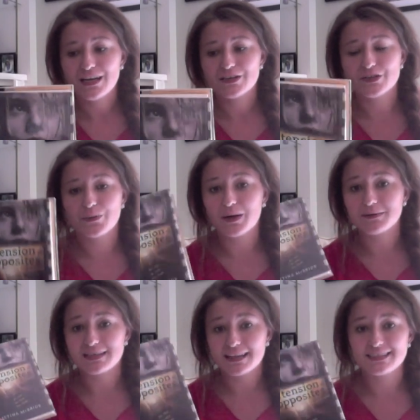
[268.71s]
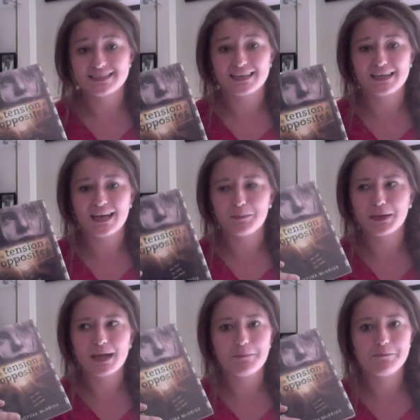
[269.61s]
So when I was at the signing, I'm
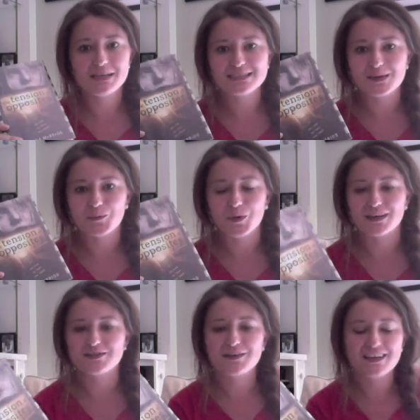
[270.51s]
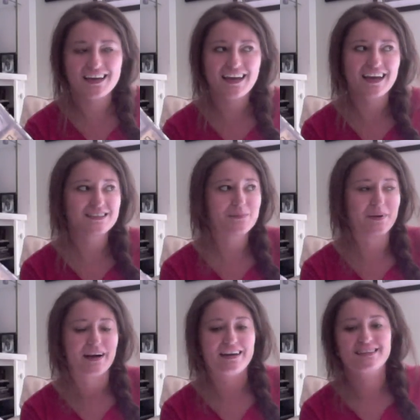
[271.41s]
like, I'm missing one. So then I had to
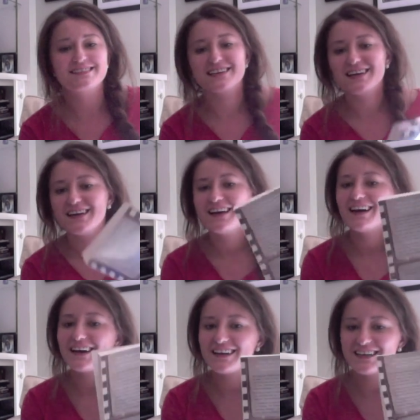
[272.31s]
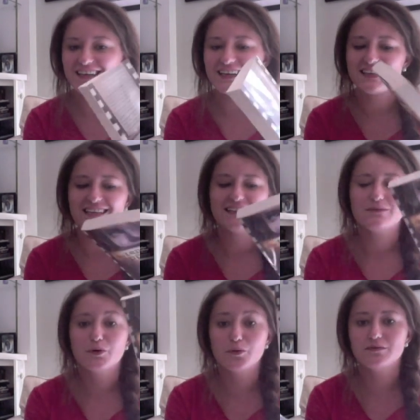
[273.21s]
buy it again.
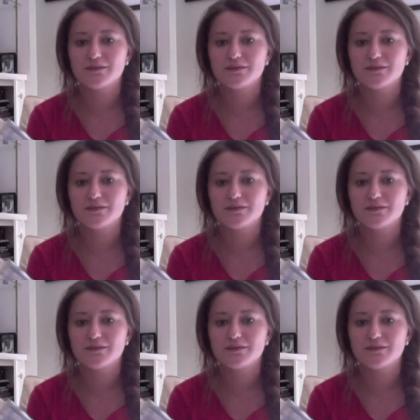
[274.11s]
Woo,